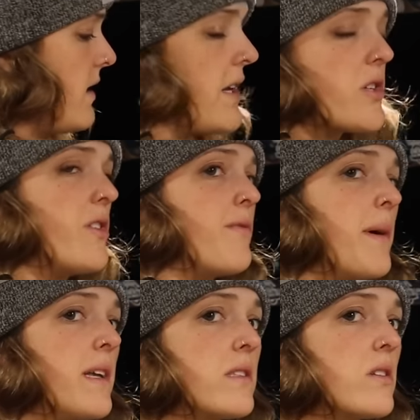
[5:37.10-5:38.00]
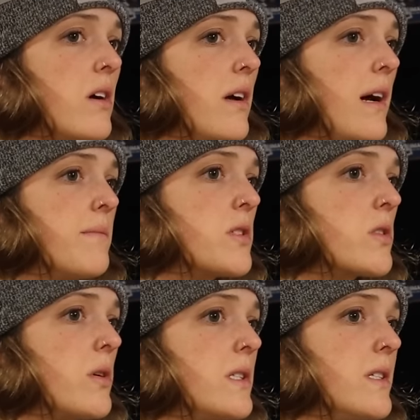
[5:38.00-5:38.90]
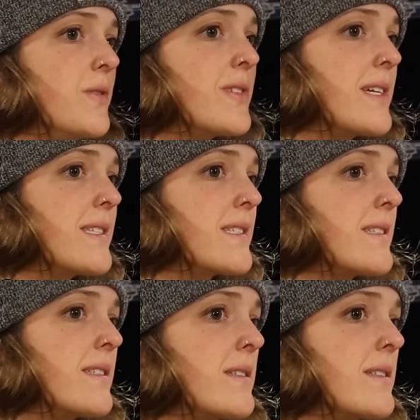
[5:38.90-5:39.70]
nature of my install, I'm just going to use this.